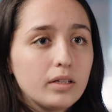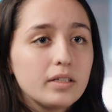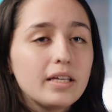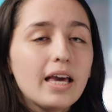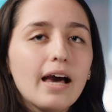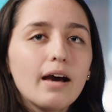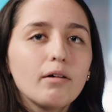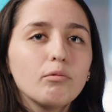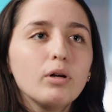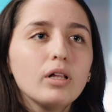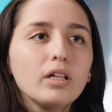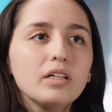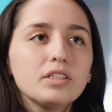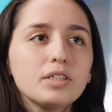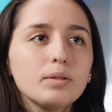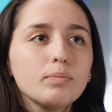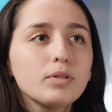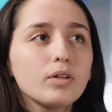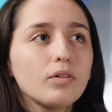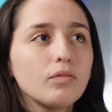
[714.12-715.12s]
Yeah, well, in
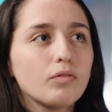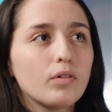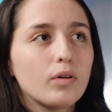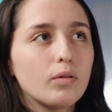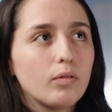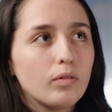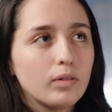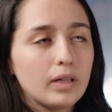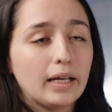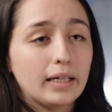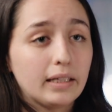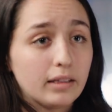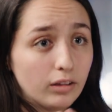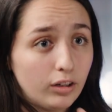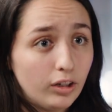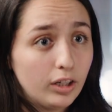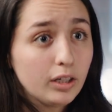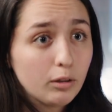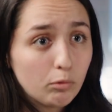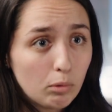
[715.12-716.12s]
terms of like
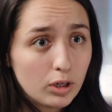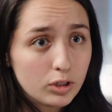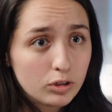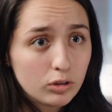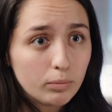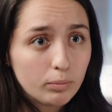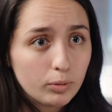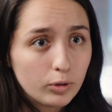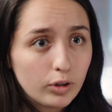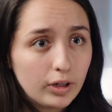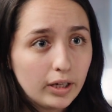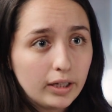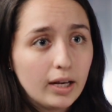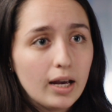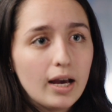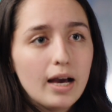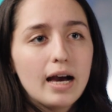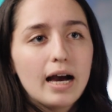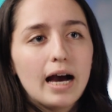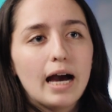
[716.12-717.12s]
learning quantum computing,
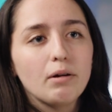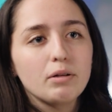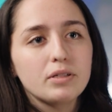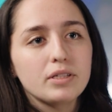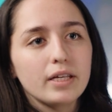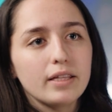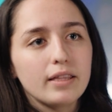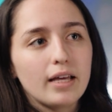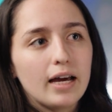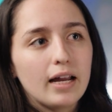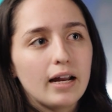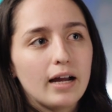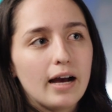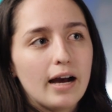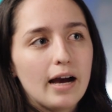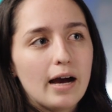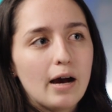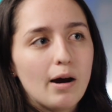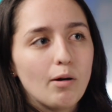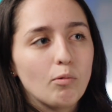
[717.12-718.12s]
I would say
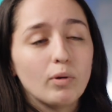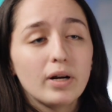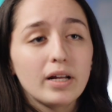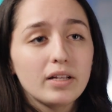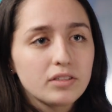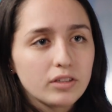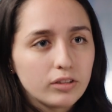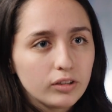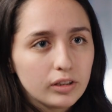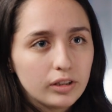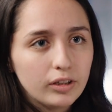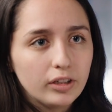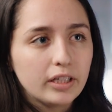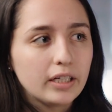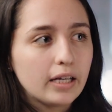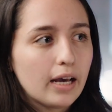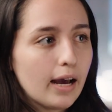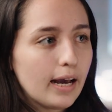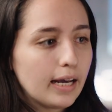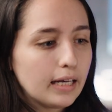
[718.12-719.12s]
that when I started learning,
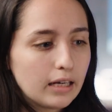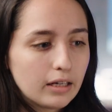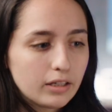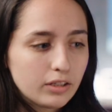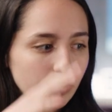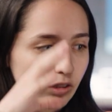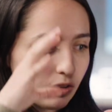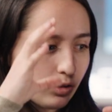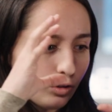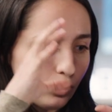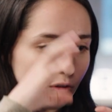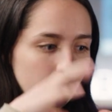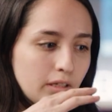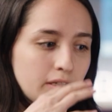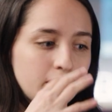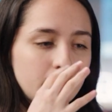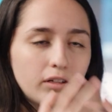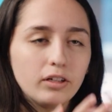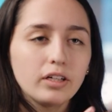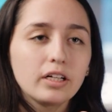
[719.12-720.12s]
I
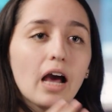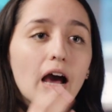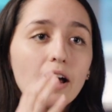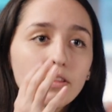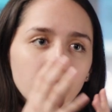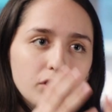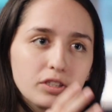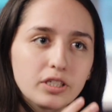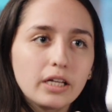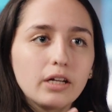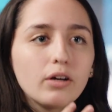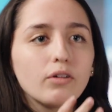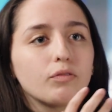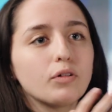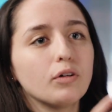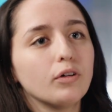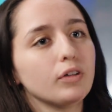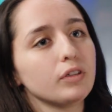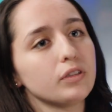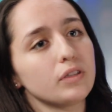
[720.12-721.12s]
started understanding, of
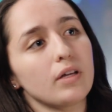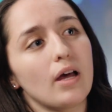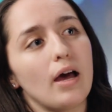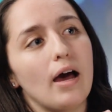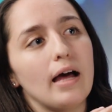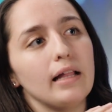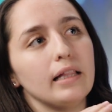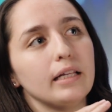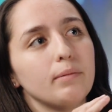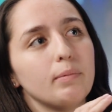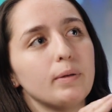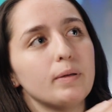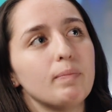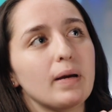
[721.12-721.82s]
course, a little bit